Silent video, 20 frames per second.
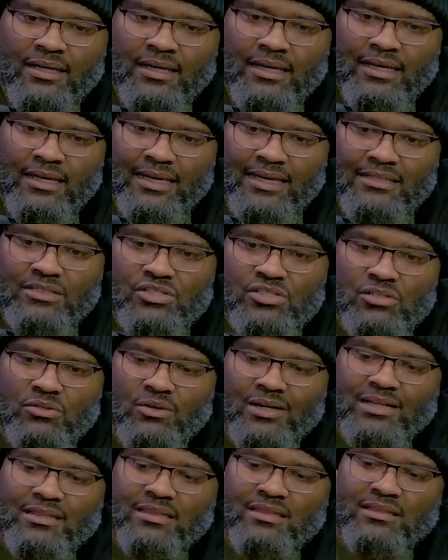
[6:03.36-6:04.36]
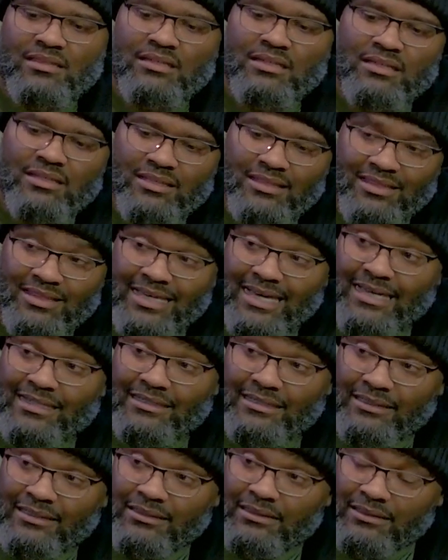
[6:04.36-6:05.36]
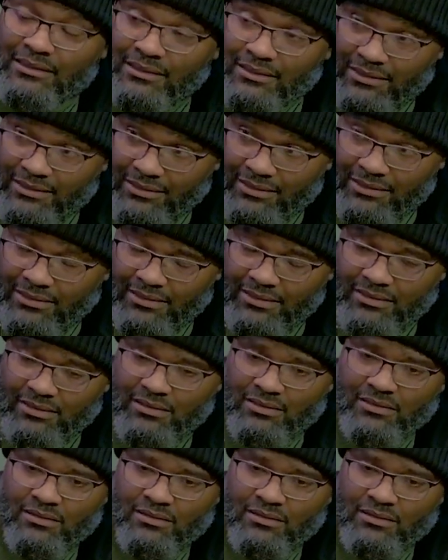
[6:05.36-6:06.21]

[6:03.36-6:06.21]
And so I think that need